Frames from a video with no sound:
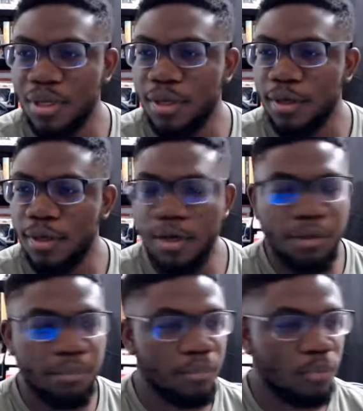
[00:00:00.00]

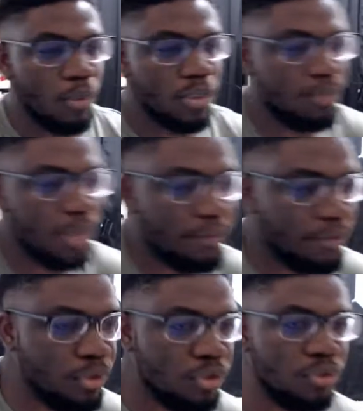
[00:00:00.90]
What was the
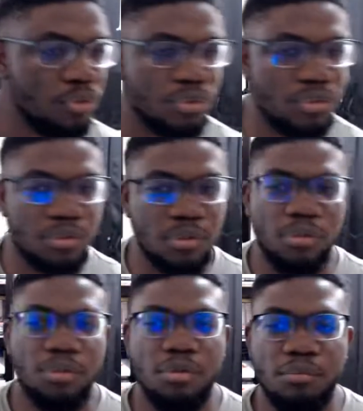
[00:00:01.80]
platform you used?
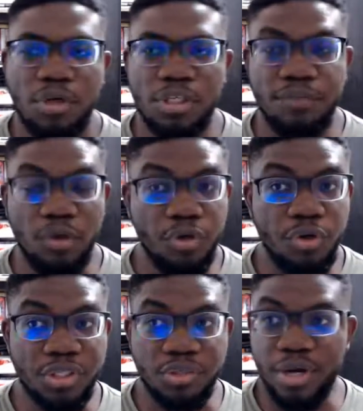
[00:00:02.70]
Because if the audio
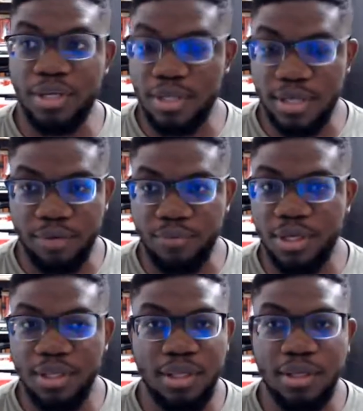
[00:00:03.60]
is great, then I
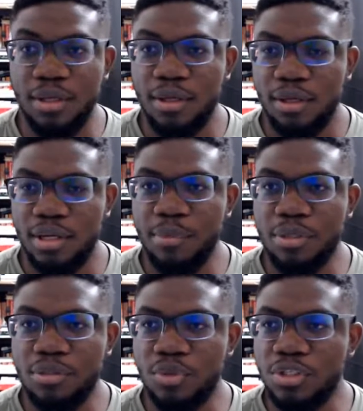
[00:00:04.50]
really let me
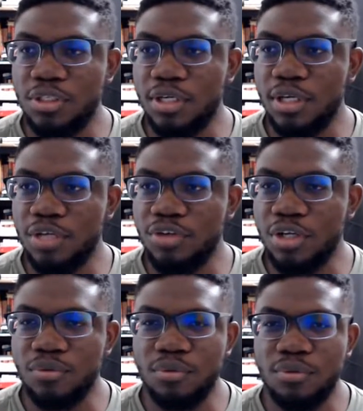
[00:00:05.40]
switch this again. I try
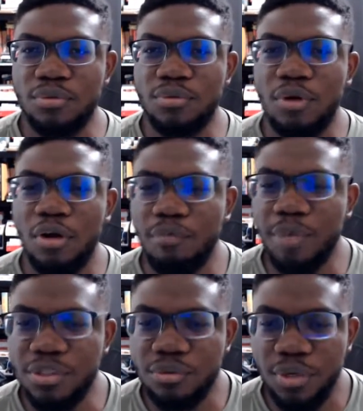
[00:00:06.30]
to cover my
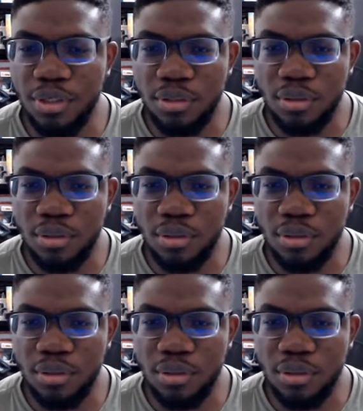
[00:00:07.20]
screen.